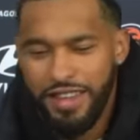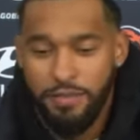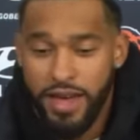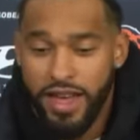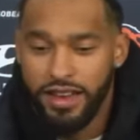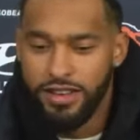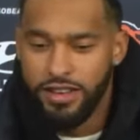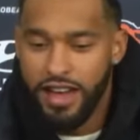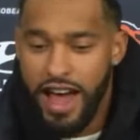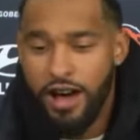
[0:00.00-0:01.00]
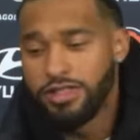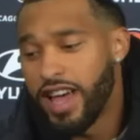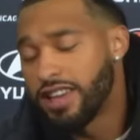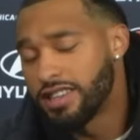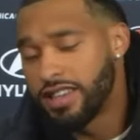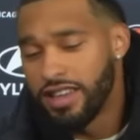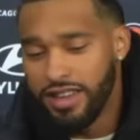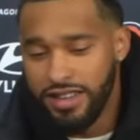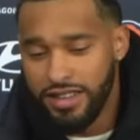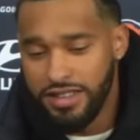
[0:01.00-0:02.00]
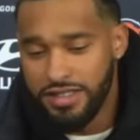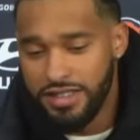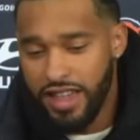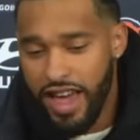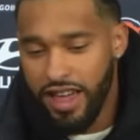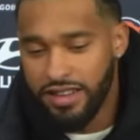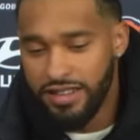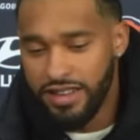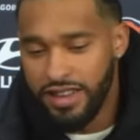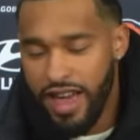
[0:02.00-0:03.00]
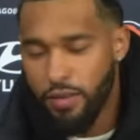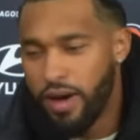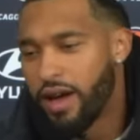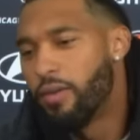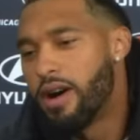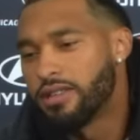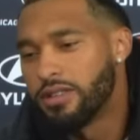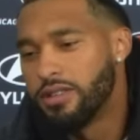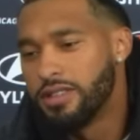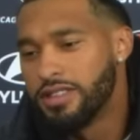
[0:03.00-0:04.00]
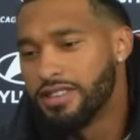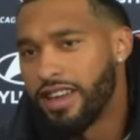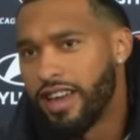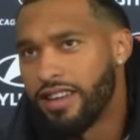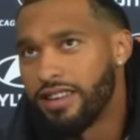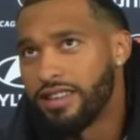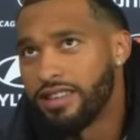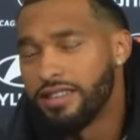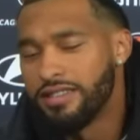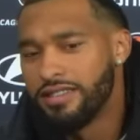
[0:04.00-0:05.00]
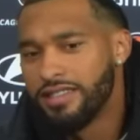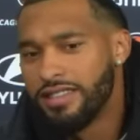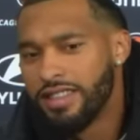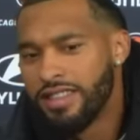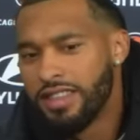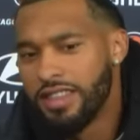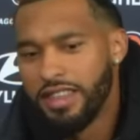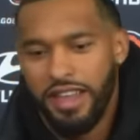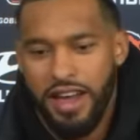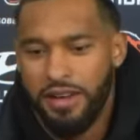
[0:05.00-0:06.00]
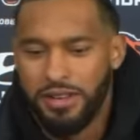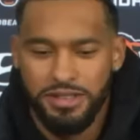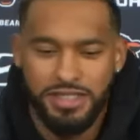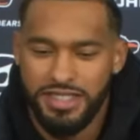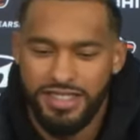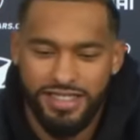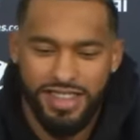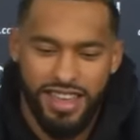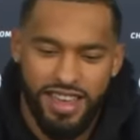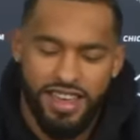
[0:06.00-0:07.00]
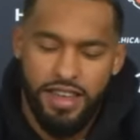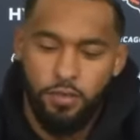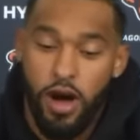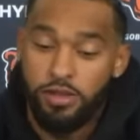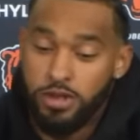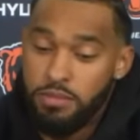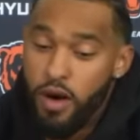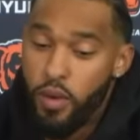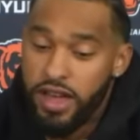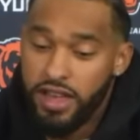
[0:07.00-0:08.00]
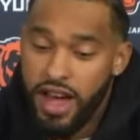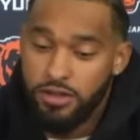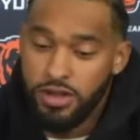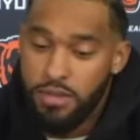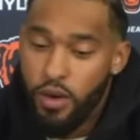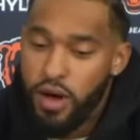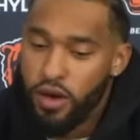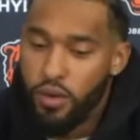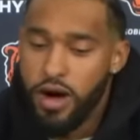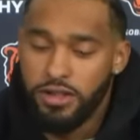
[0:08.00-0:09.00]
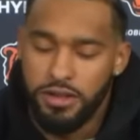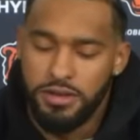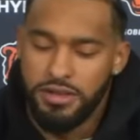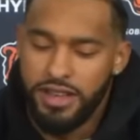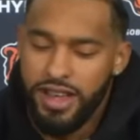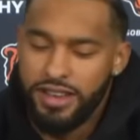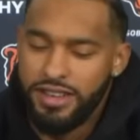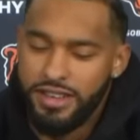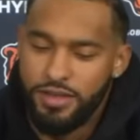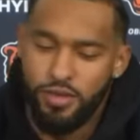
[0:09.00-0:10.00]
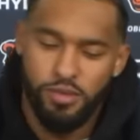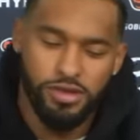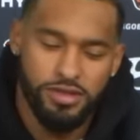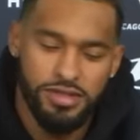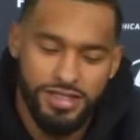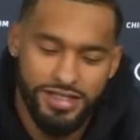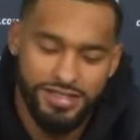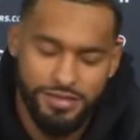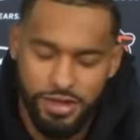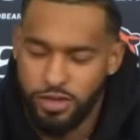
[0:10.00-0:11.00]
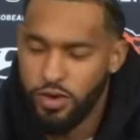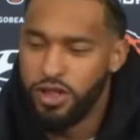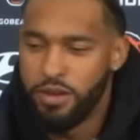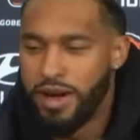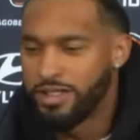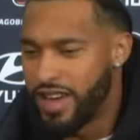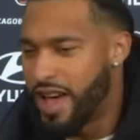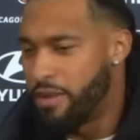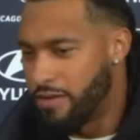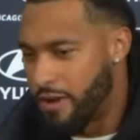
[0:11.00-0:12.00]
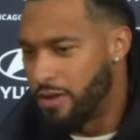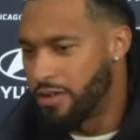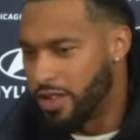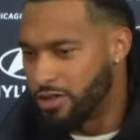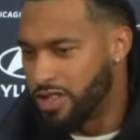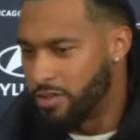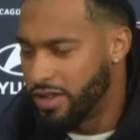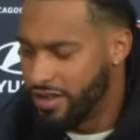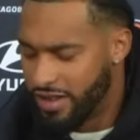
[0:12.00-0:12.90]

Man, I was actually at walkthrough, and I don't know. Well, I was on my way to walkthrough, and the rumors was swirling about, so I had my phone close to me.